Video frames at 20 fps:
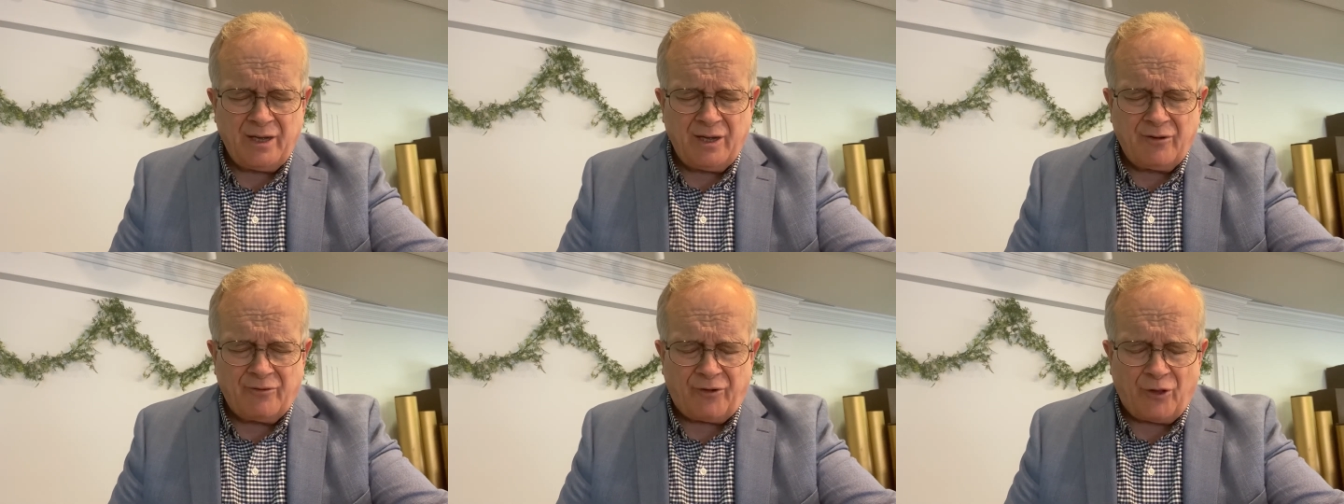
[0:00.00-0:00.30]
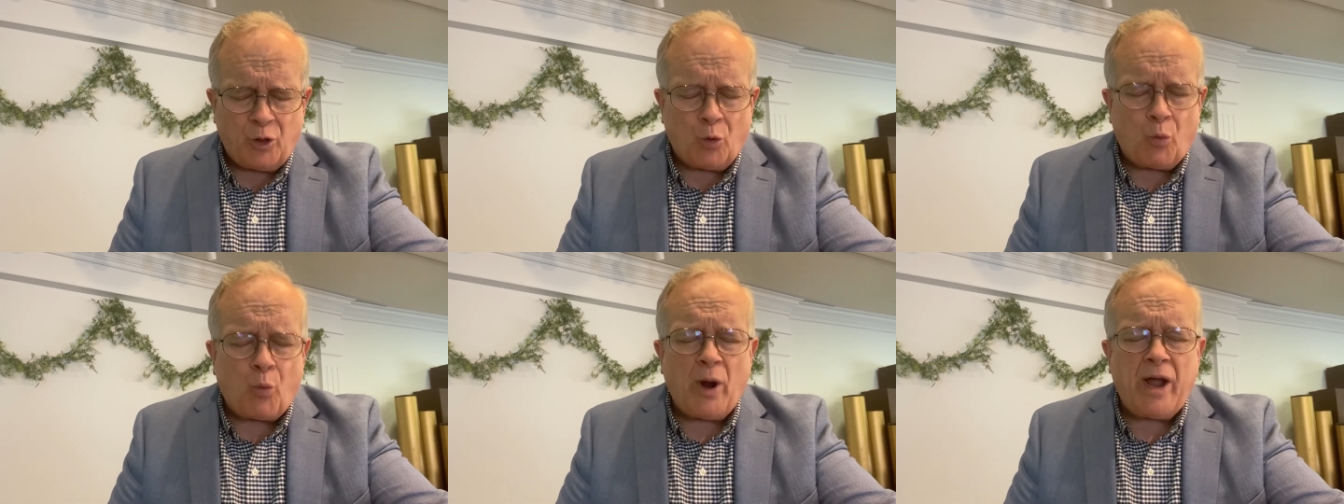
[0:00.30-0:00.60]
for
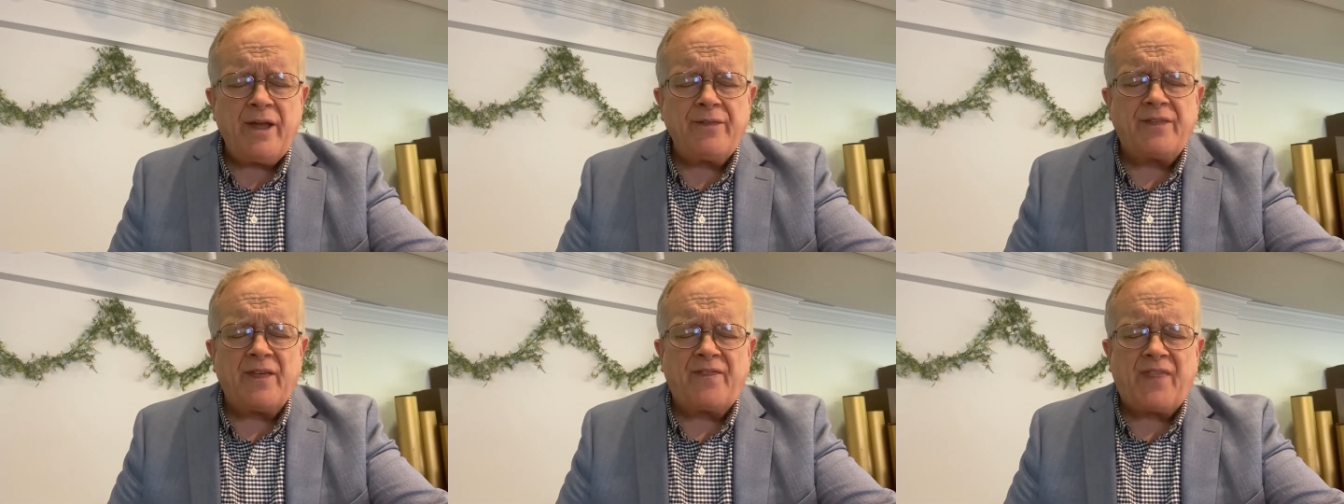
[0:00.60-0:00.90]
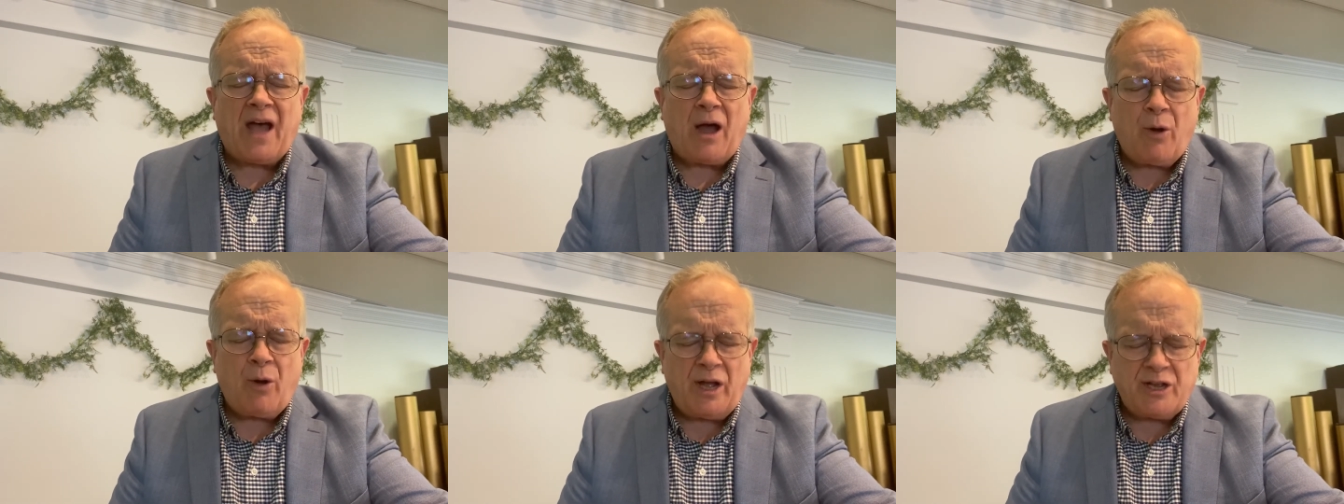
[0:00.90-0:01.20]
the way that
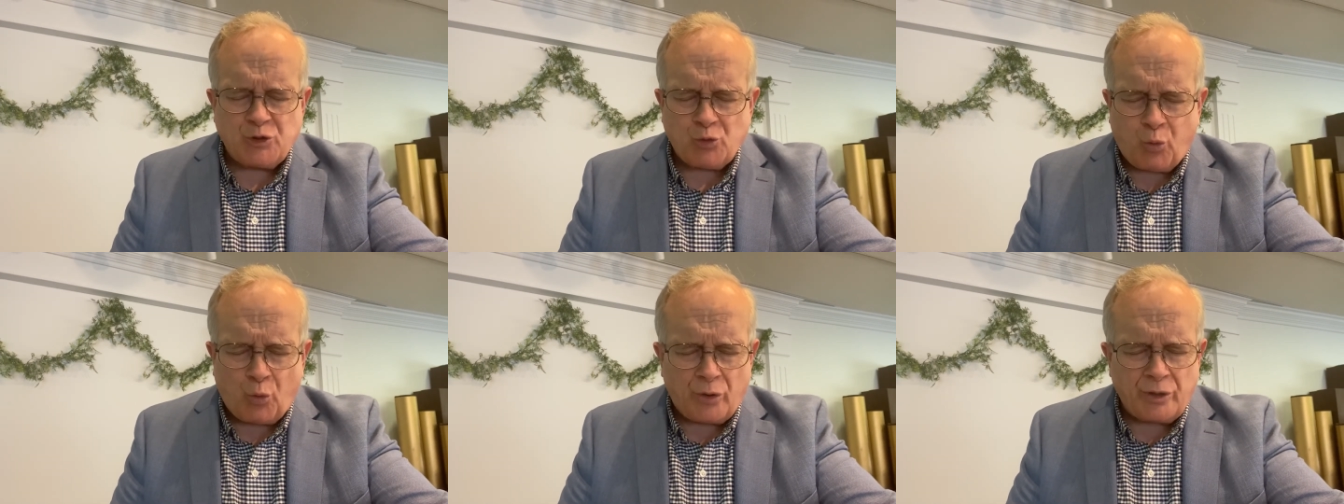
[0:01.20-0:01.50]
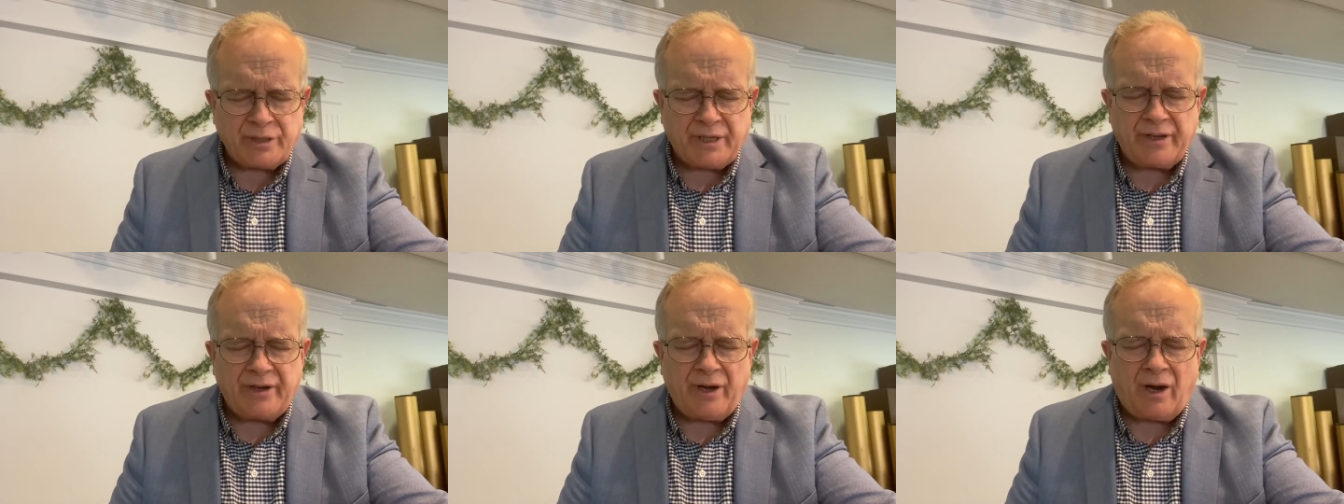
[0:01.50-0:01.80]
Thou hast
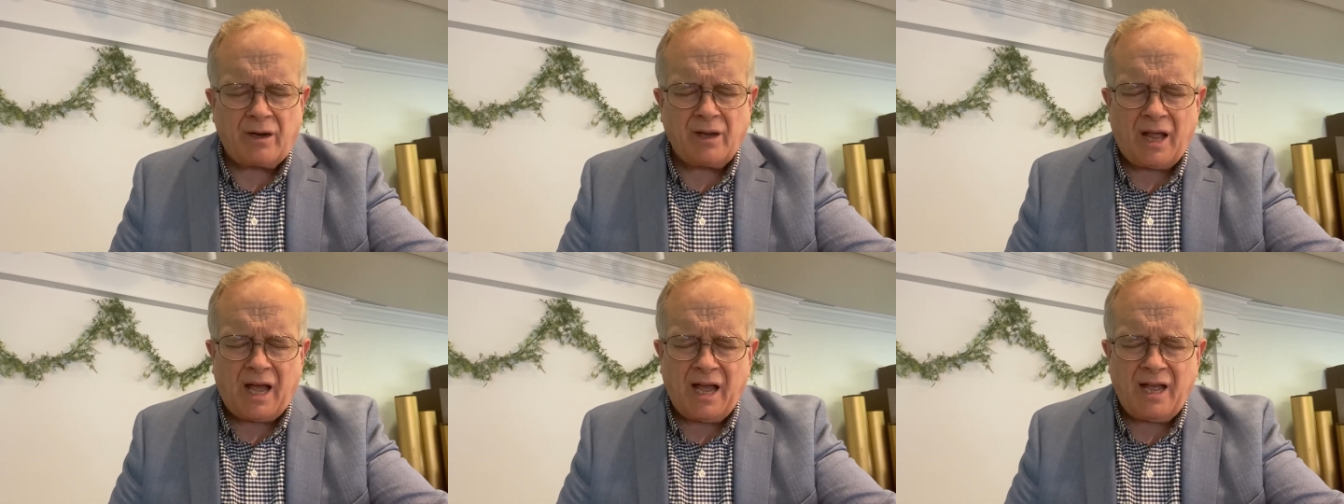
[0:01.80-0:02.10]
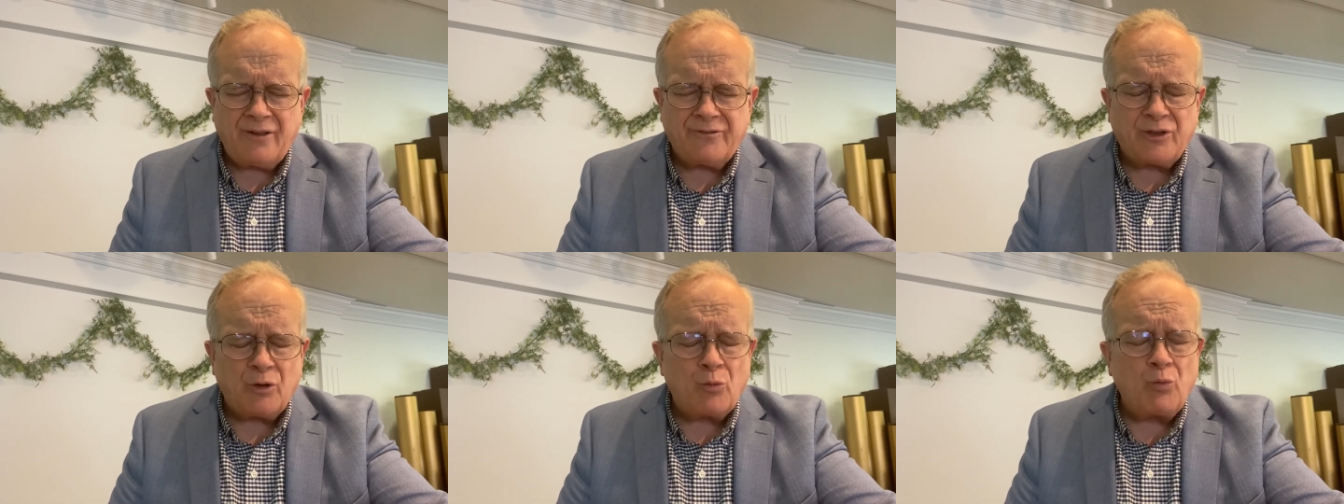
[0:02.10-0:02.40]
worked in our
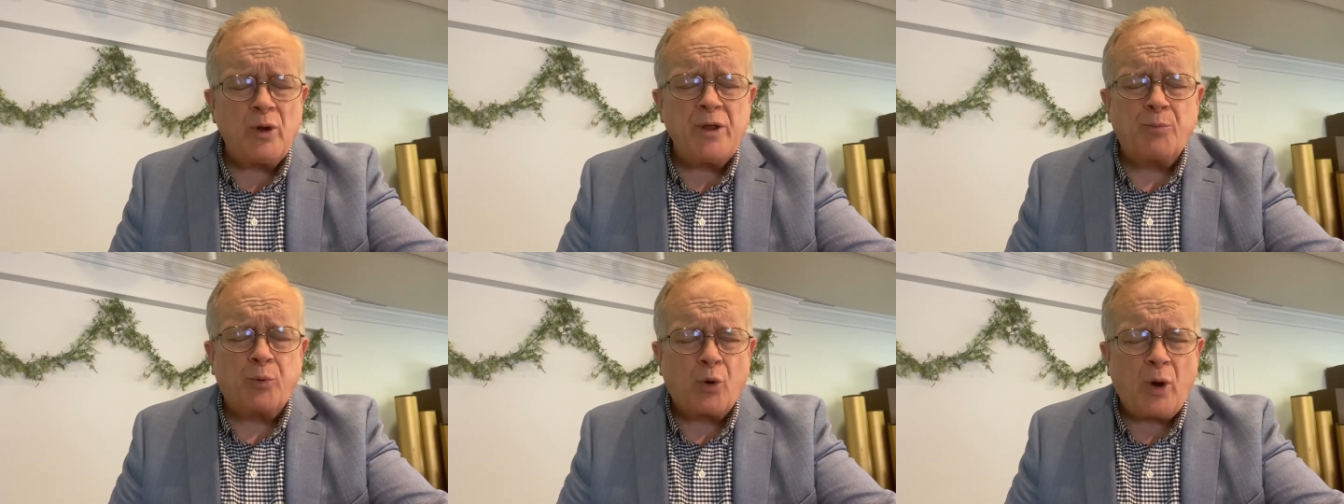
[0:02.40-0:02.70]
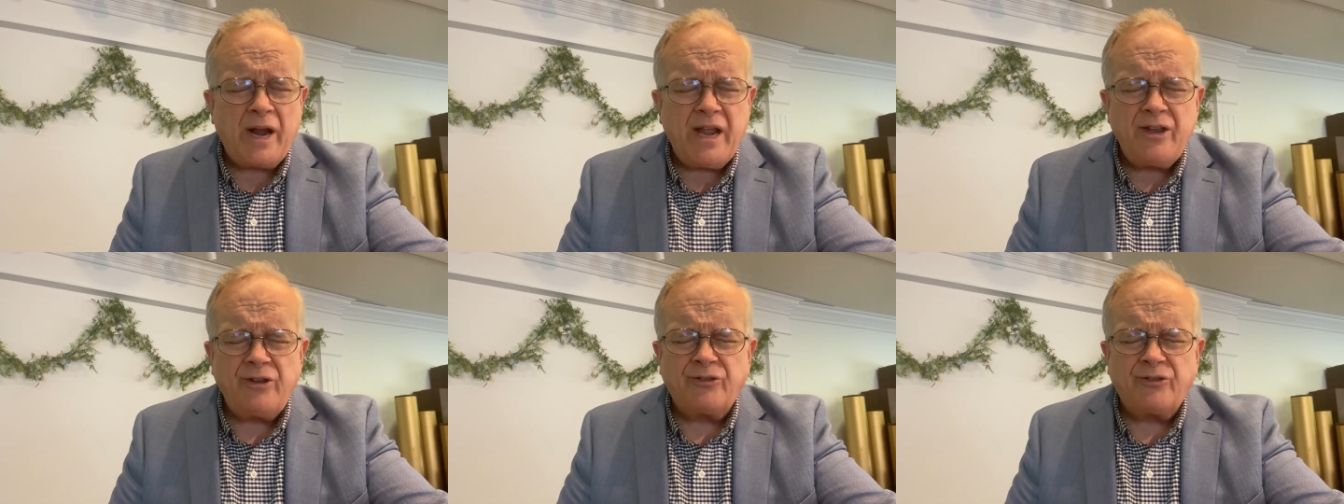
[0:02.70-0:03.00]
lives, and we
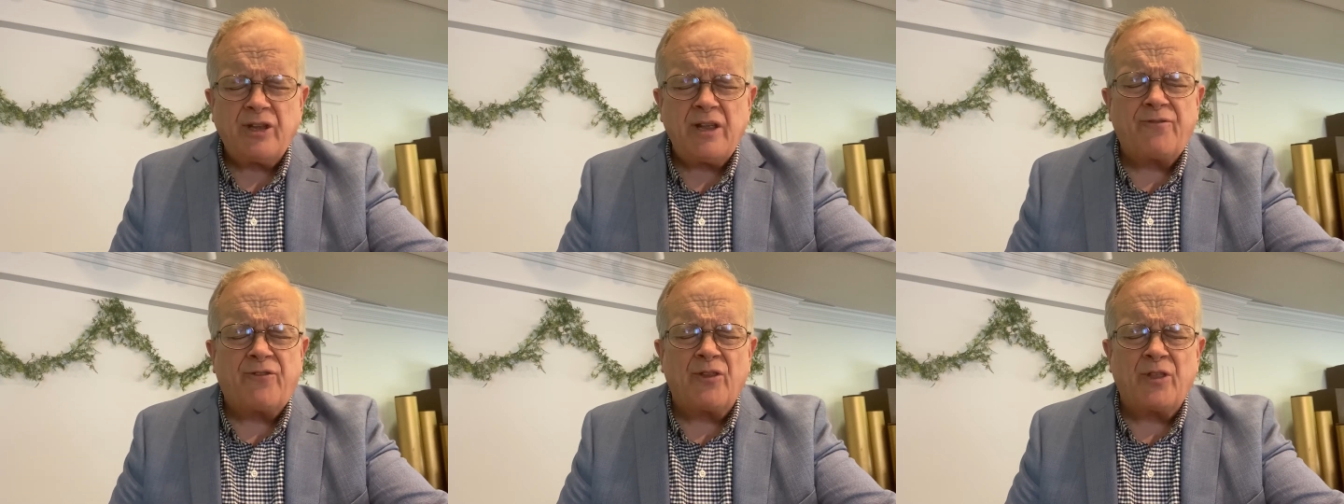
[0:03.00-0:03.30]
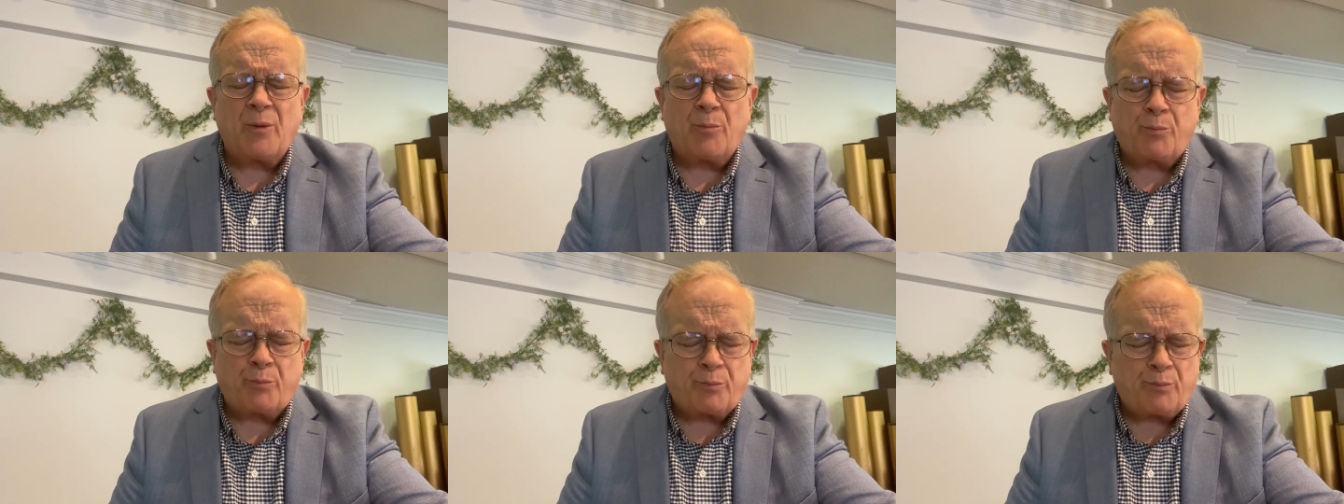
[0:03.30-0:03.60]
praise Thee for the,